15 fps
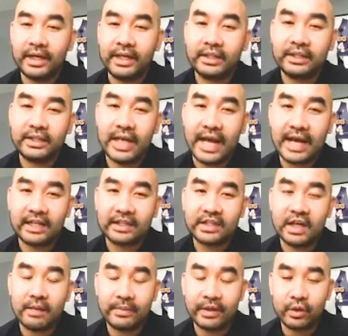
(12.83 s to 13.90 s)
the
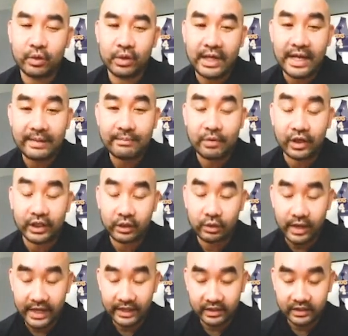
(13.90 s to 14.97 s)
anatomical landmark or
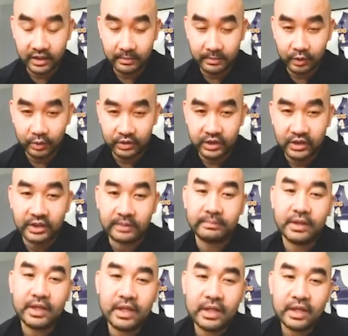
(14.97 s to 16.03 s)
anatomical term,
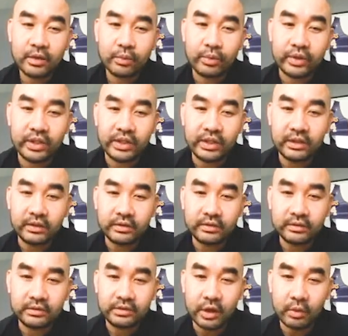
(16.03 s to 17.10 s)
we
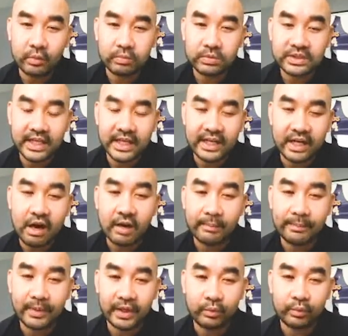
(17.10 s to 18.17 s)
don't say
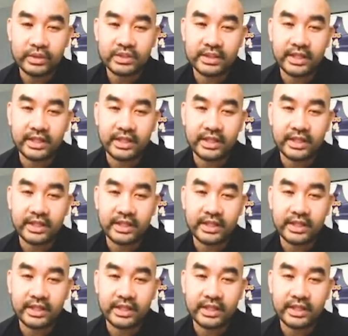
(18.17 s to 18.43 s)
armpit, we say